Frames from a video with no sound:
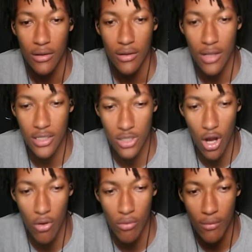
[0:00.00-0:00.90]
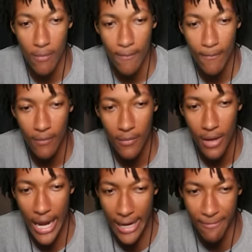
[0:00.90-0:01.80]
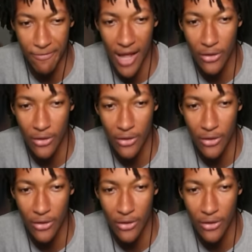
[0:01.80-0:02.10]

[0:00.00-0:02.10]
Let's go. And I'm flying